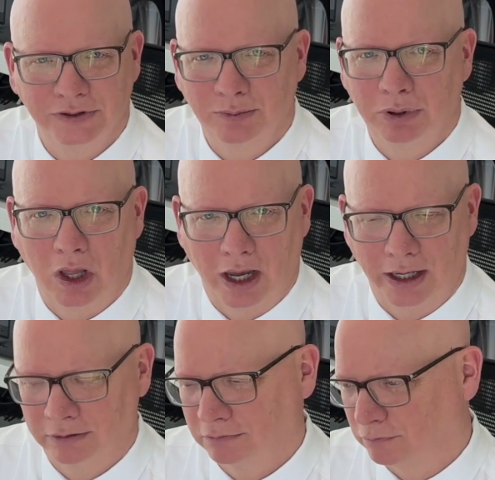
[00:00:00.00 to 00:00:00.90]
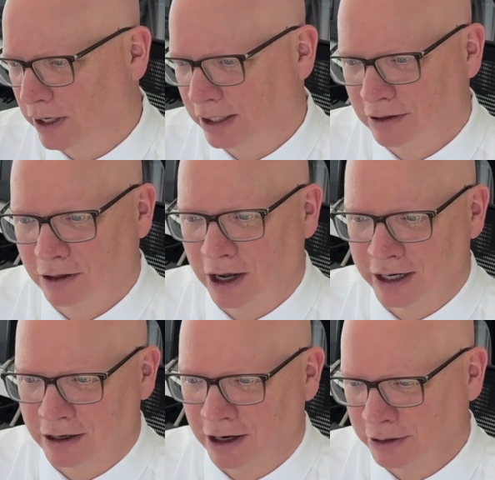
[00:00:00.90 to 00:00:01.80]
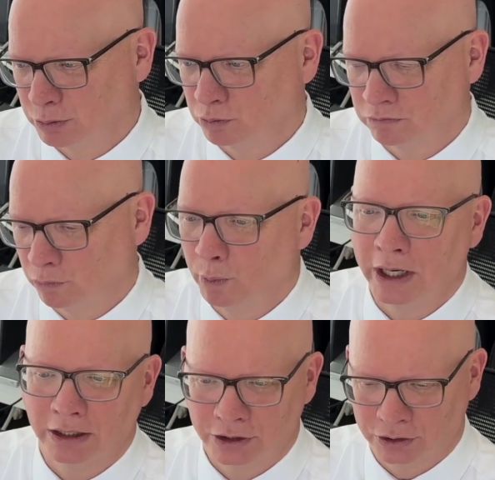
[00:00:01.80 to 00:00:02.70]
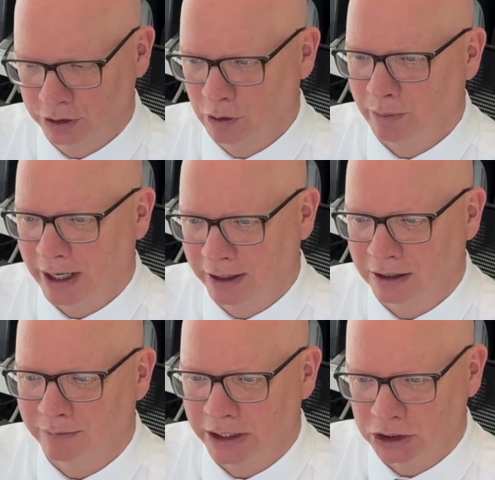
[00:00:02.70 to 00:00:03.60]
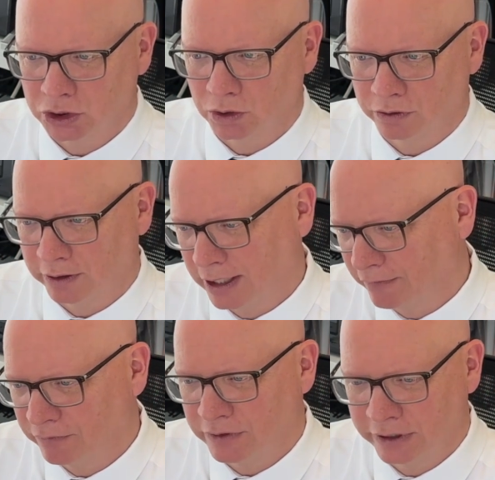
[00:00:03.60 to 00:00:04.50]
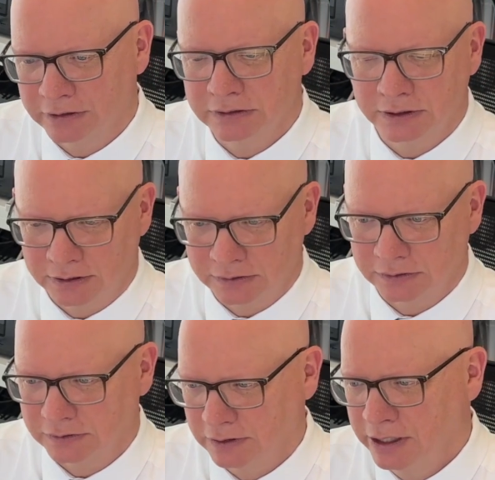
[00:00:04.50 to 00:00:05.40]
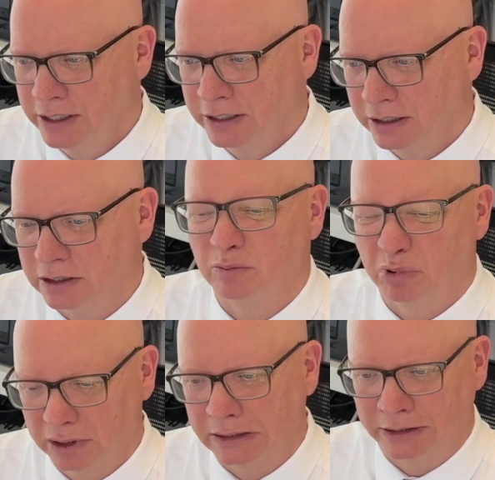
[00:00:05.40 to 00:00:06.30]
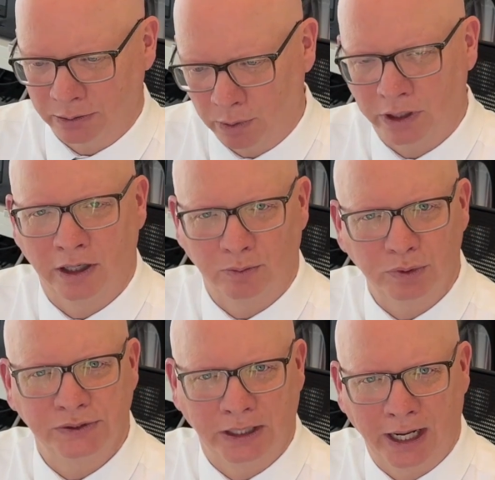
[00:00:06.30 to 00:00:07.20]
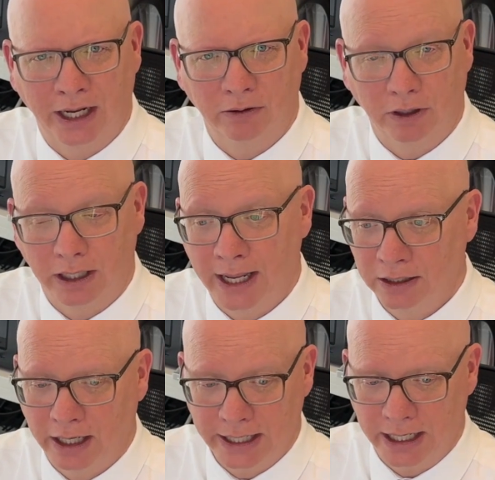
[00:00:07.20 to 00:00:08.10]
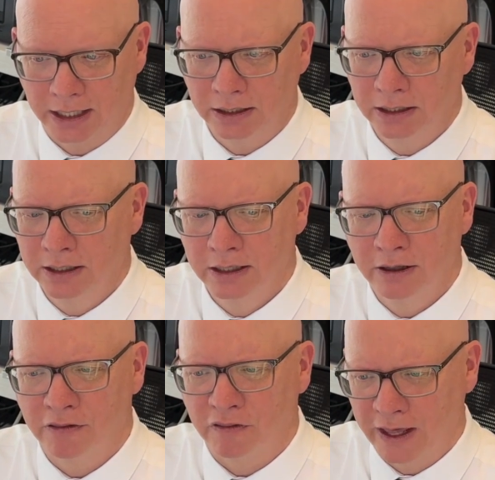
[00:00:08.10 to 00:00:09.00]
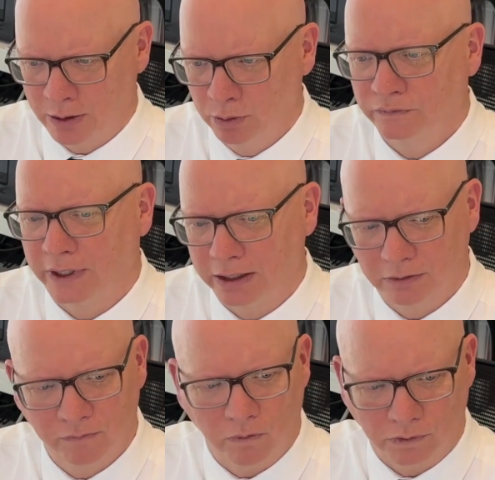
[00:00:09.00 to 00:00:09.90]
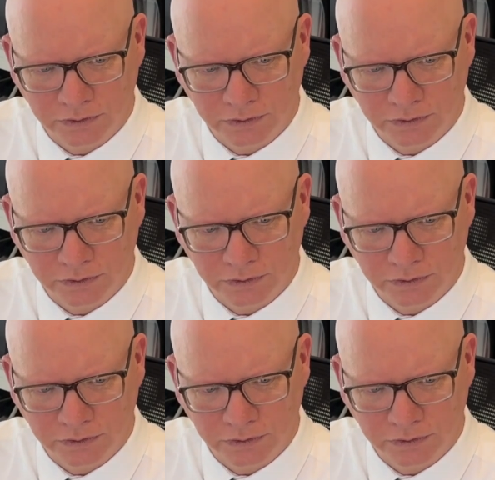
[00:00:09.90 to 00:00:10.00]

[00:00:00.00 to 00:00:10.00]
apply, right? I really should go back and make sure that everything it says is completely 100% accurate. And I can. That will take, of course,